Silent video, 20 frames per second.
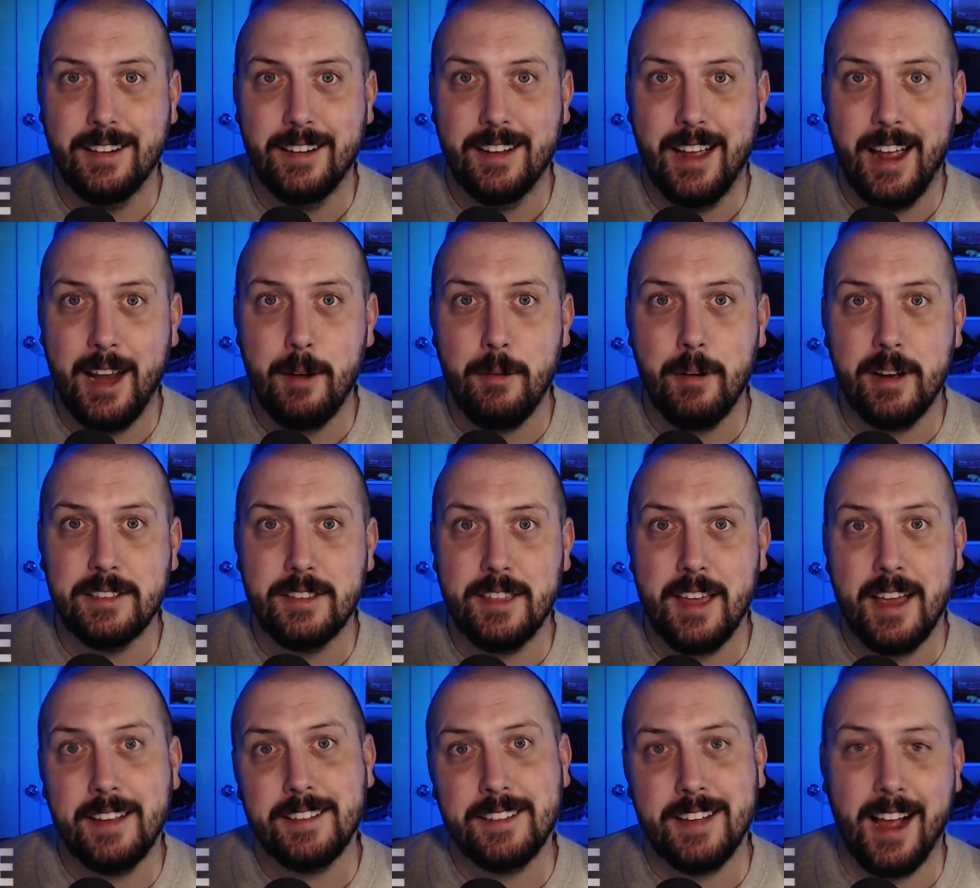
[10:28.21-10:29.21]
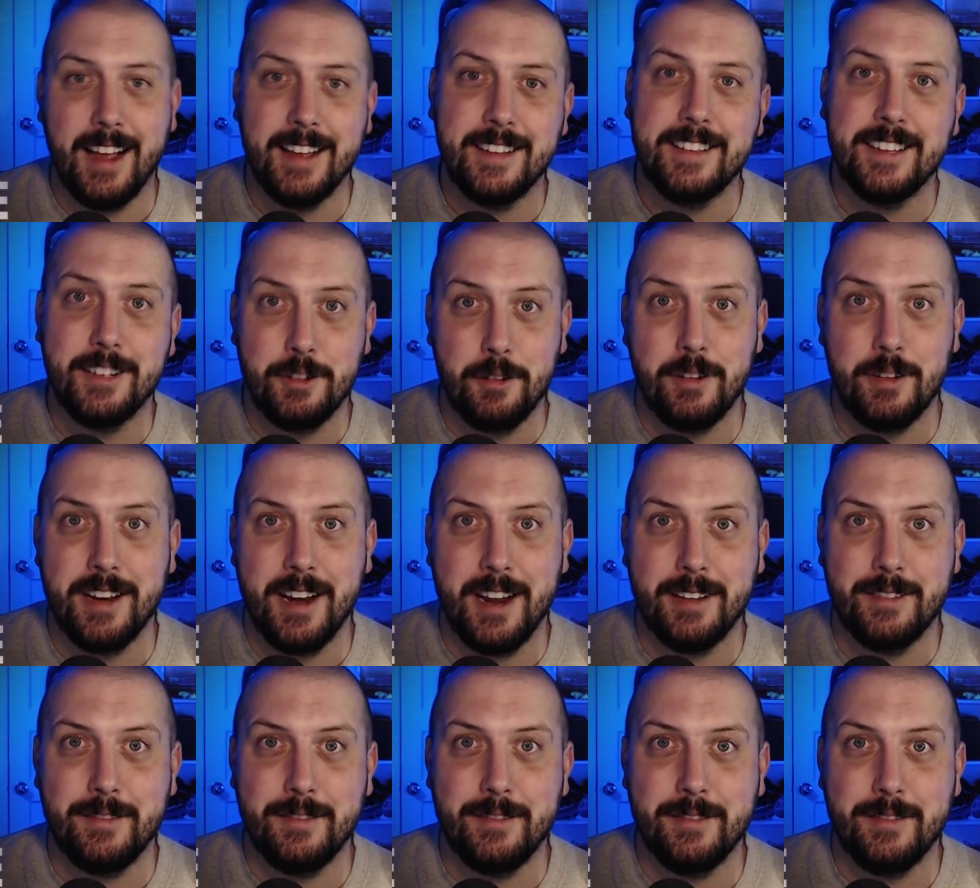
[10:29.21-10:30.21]
Anyways, thanks guys. Enjoy the next
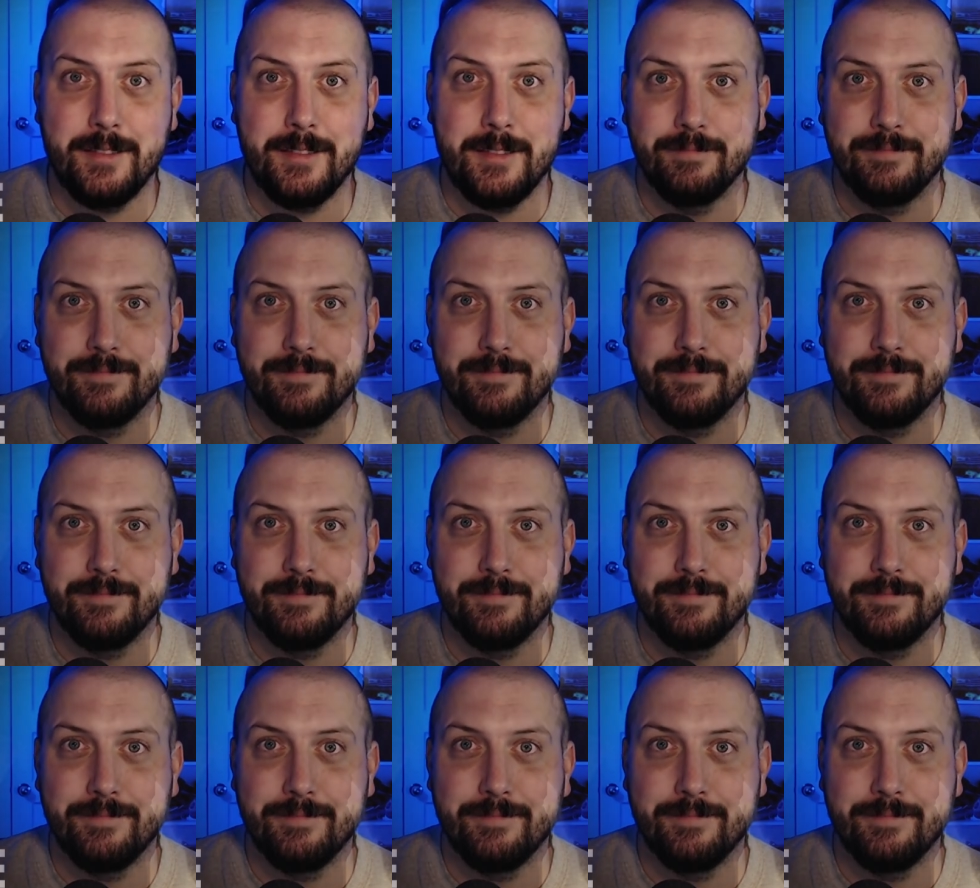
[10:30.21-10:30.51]
video.